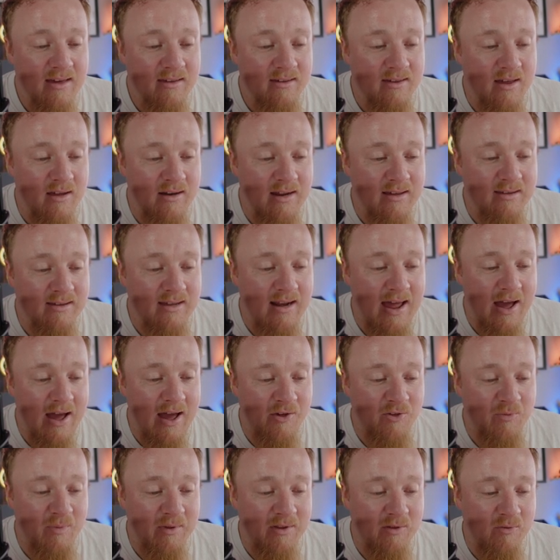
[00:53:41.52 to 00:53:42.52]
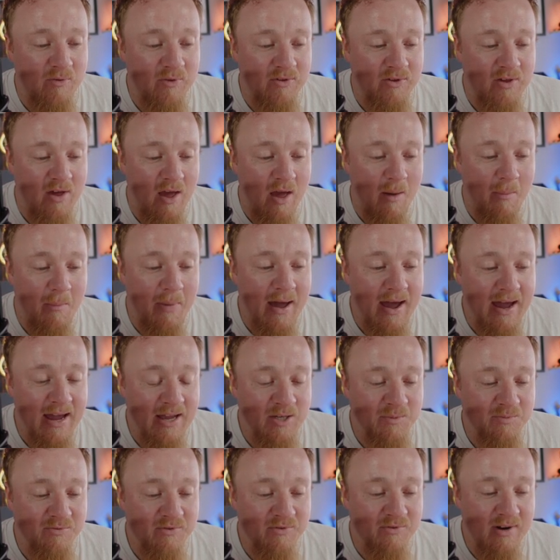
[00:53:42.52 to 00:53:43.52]
So this allows me to insert a
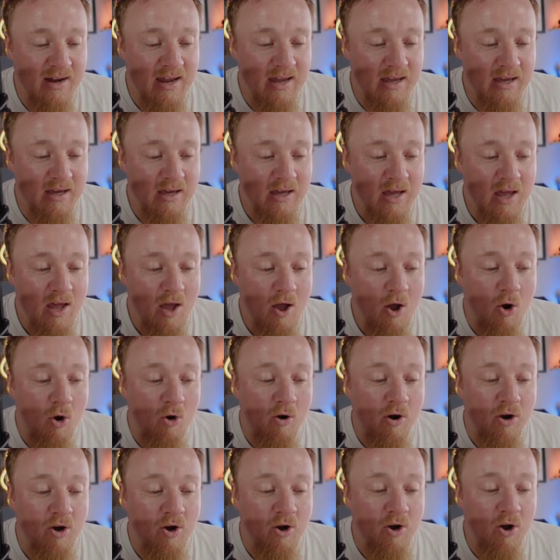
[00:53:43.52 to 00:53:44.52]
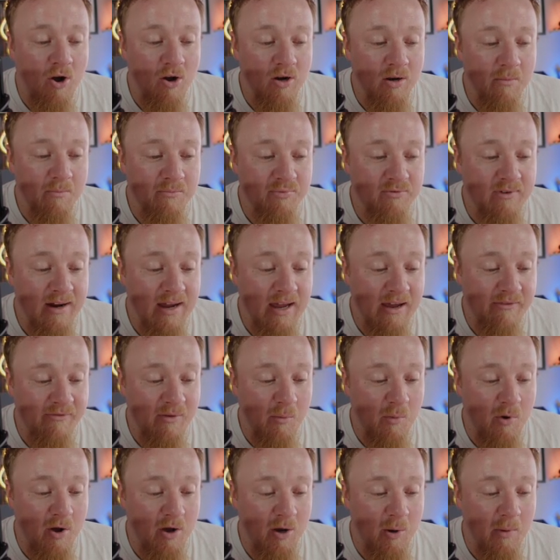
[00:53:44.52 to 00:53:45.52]
page break or a column break if
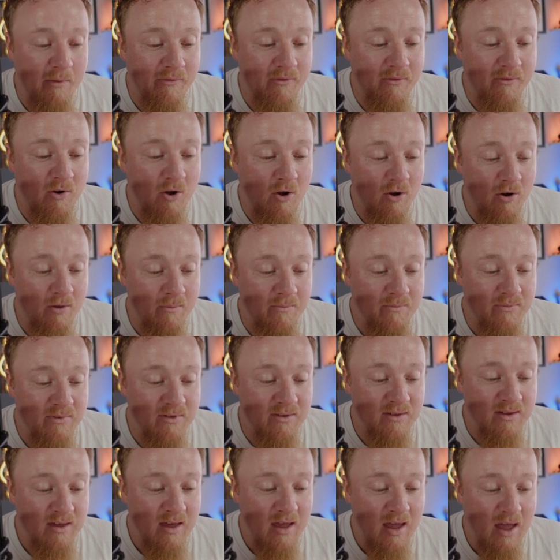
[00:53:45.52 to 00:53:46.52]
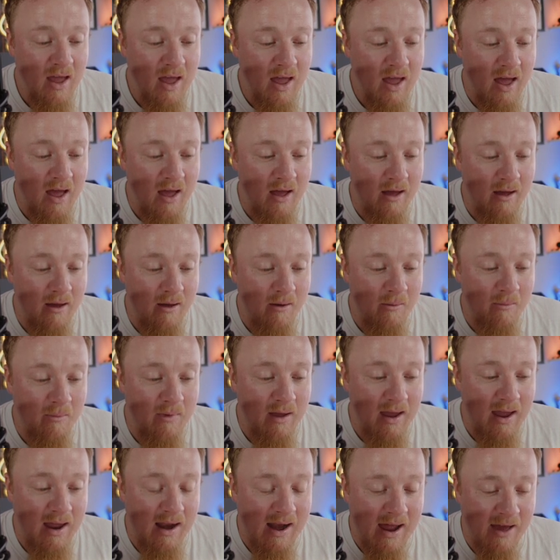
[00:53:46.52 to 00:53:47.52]
I'm working with columns.
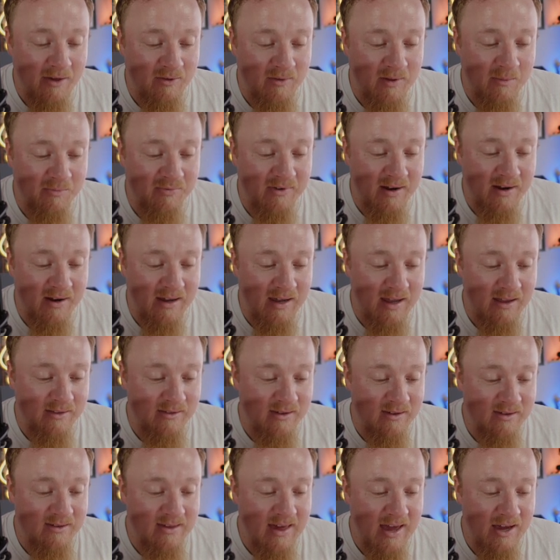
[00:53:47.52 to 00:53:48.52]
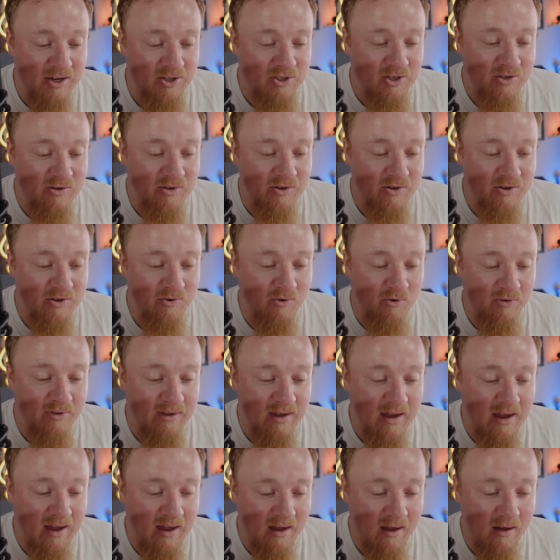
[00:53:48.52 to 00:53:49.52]
It allows me to break into sections or
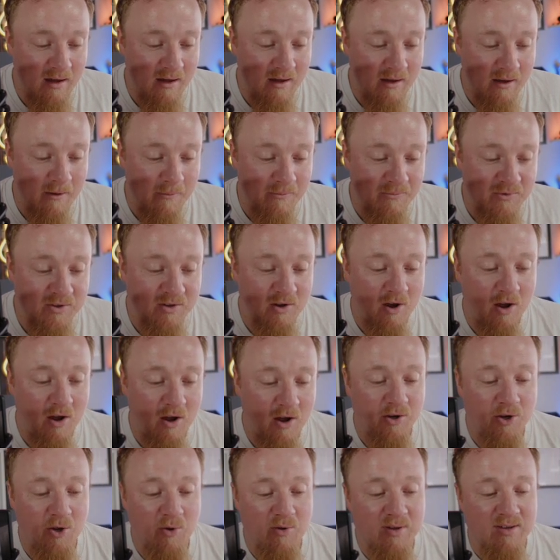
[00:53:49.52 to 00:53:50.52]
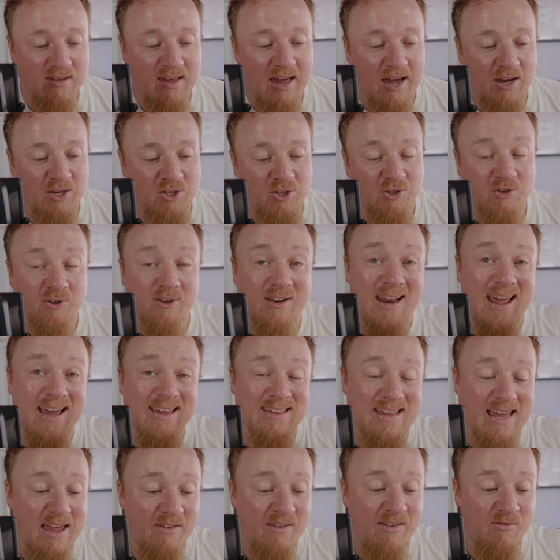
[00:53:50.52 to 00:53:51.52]
start a new section on the
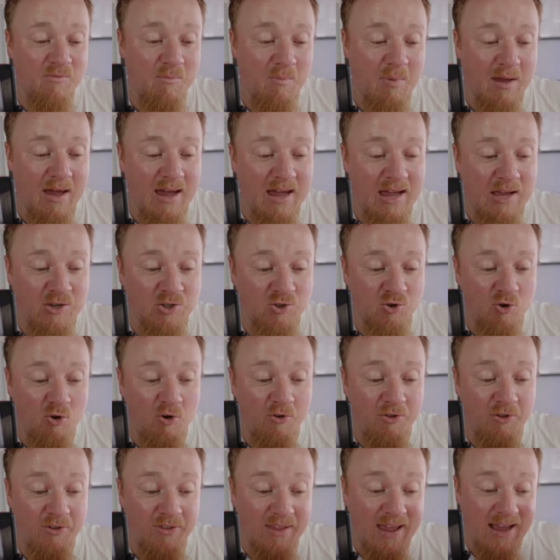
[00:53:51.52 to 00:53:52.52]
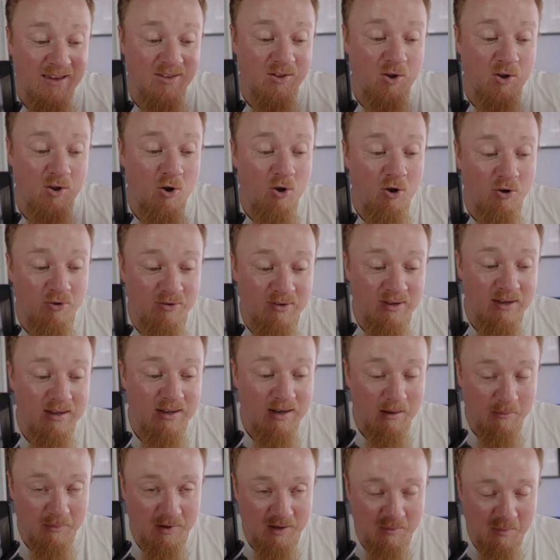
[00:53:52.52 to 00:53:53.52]
next even page or the next odd
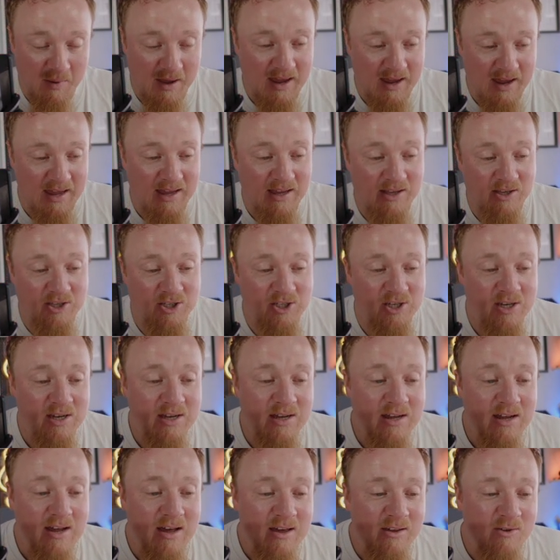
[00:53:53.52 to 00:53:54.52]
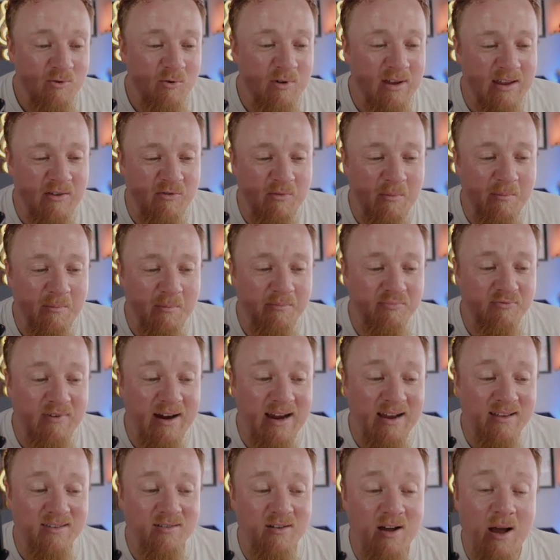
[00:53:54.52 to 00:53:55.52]
numbered page. So all your different
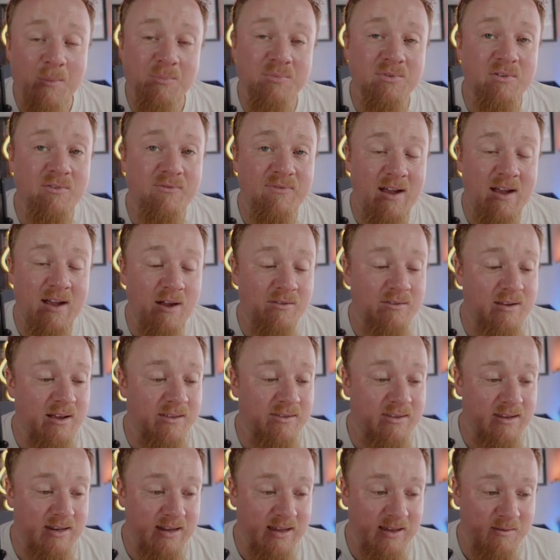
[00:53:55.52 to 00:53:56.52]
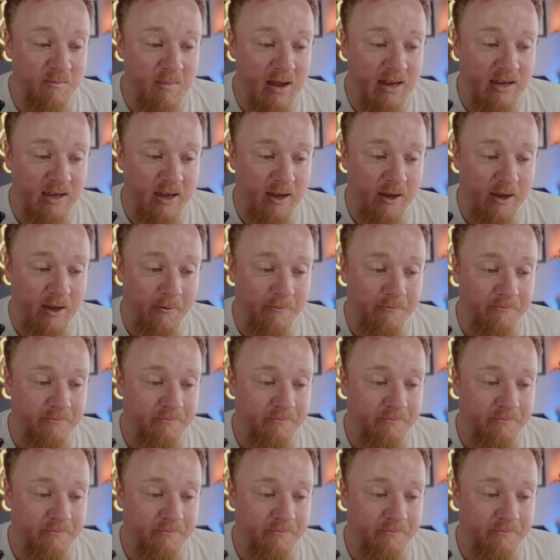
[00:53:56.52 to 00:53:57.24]
break types are found under this menu.